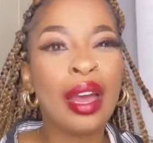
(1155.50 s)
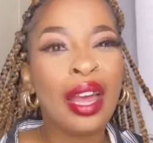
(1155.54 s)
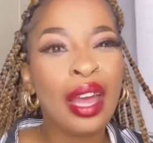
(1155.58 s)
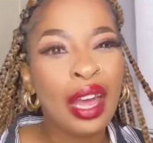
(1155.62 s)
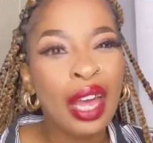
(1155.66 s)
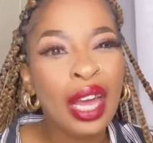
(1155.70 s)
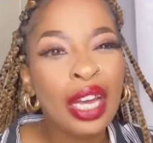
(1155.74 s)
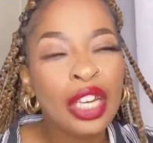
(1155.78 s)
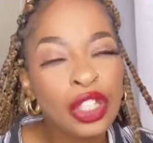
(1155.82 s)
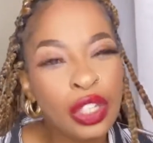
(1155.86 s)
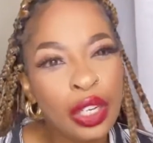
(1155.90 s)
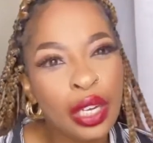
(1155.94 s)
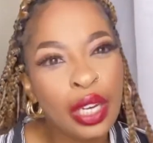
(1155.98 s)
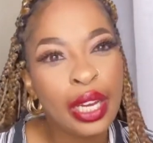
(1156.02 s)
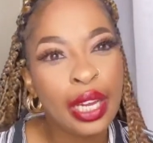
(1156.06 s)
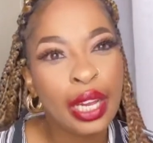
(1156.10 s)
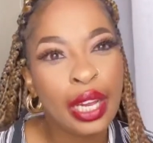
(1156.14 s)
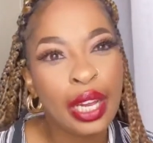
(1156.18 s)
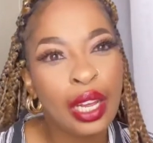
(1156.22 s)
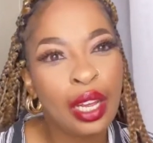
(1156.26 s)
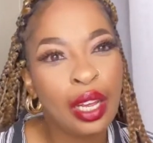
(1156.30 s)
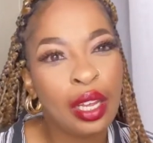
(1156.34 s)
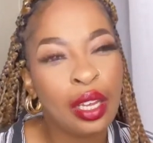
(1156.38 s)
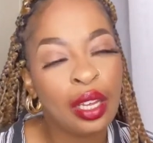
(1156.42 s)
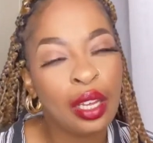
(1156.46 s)
actually,
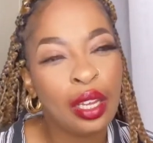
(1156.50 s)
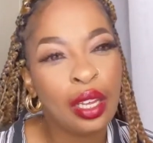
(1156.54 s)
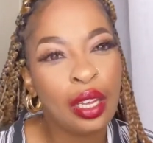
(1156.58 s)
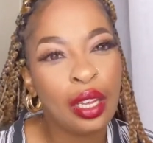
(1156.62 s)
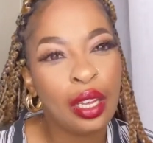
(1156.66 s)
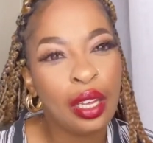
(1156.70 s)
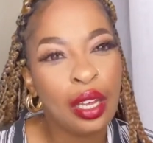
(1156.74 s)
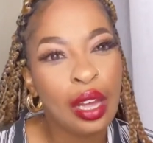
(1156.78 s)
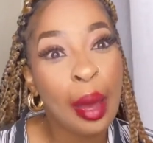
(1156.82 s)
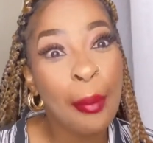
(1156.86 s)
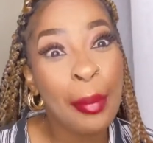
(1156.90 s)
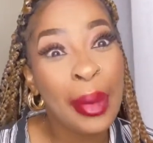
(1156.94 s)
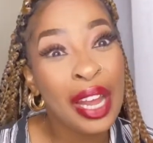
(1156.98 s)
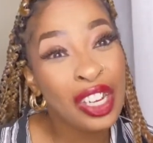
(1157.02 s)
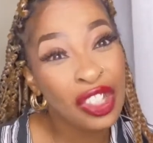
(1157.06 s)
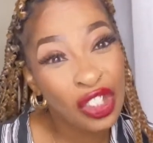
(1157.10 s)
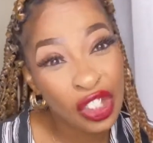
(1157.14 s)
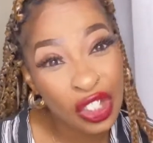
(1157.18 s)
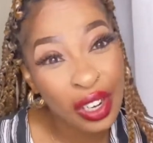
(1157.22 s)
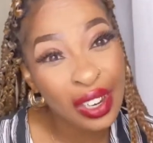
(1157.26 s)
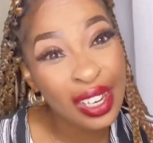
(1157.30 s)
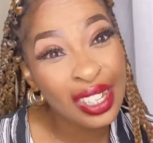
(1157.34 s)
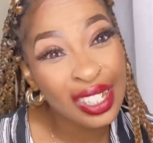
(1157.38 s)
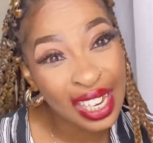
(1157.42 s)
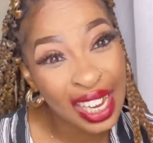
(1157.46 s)
my
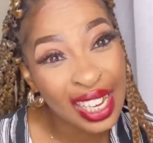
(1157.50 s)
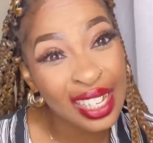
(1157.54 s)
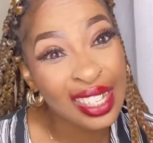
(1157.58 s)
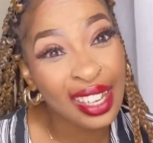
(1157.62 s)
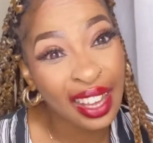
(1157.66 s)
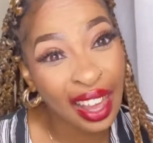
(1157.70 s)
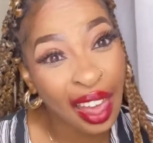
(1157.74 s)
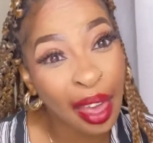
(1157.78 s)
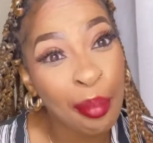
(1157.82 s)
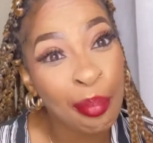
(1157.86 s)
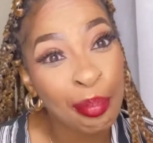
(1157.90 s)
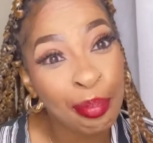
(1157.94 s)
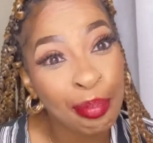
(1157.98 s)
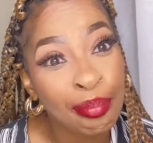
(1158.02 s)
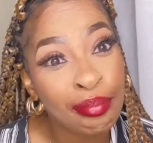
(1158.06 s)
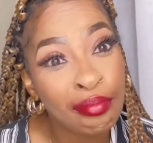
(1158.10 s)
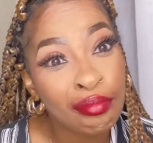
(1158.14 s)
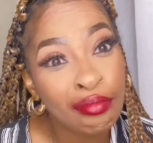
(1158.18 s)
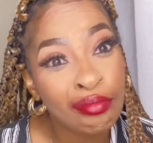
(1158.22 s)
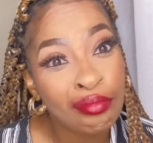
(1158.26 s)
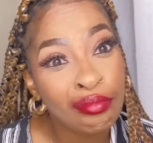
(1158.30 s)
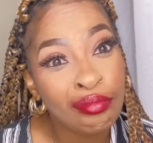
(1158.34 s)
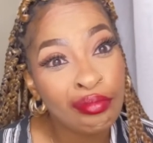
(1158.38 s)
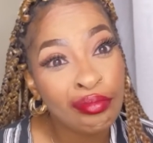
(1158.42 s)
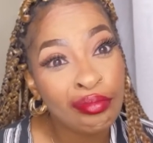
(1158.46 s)
insurance is a scam.
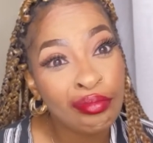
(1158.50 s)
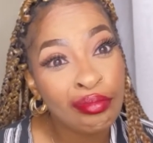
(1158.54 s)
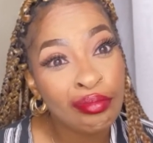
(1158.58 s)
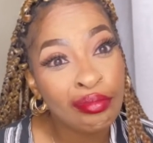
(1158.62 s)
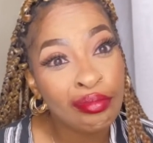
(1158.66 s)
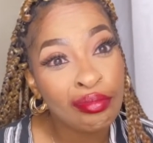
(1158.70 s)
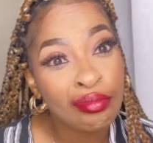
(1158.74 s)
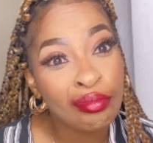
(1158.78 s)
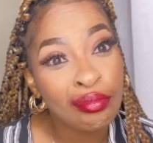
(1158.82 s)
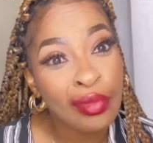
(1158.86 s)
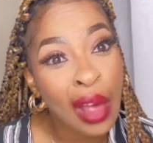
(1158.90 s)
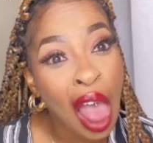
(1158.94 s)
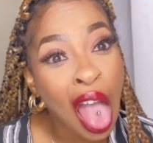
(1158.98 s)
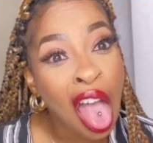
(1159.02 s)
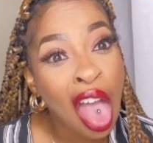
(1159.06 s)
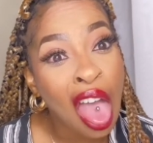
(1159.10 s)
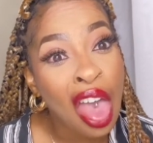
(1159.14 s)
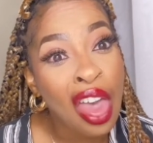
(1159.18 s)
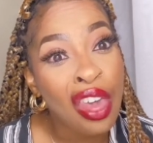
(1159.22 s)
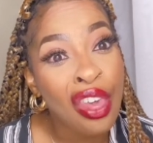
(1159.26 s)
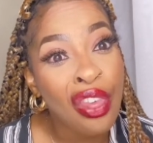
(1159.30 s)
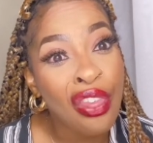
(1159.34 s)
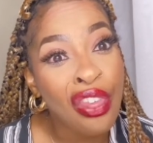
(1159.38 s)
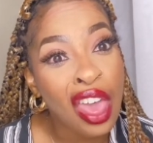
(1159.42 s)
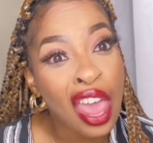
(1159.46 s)

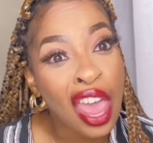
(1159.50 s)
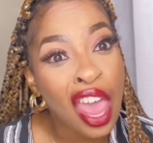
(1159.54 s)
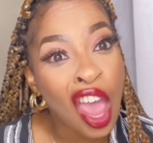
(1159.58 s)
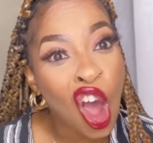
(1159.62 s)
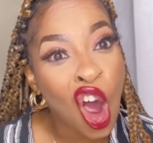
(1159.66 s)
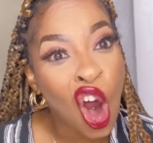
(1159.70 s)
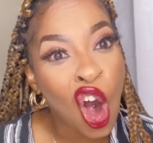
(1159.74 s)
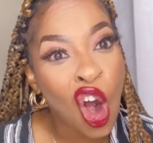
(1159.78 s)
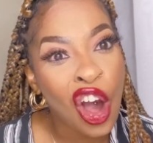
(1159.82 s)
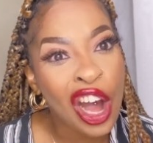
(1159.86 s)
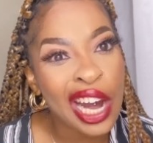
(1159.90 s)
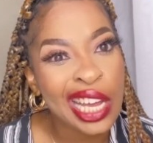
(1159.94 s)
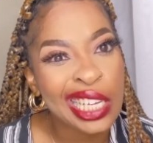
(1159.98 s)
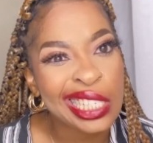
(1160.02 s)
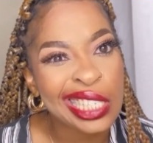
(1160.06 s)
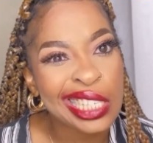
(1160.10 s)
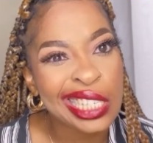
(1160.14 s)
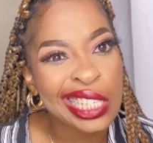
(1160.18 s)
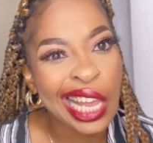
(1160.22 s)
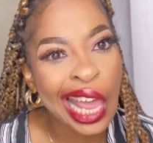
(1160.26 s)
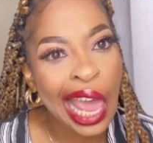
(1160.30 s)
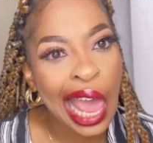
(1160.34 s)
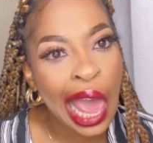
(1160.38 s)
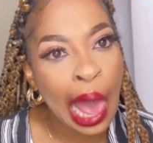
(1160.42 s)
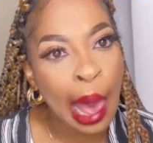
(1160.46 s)
They are a
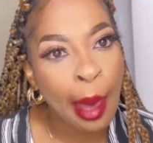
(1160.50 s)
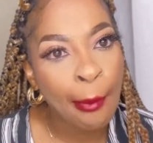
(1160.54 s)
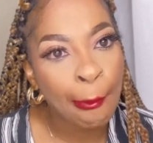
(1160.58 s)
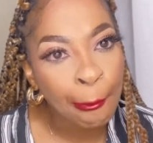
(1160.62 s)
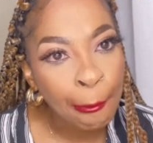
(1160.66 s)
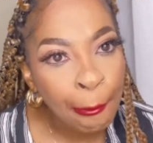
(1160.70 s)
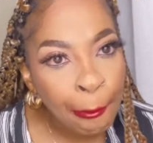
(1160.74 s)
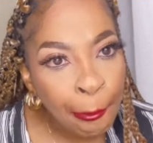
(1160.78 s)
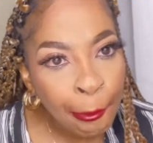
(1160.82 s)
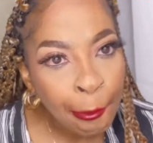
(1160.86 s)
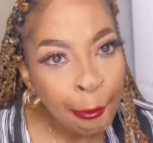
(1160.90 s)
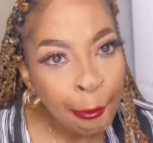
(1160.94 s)
scam.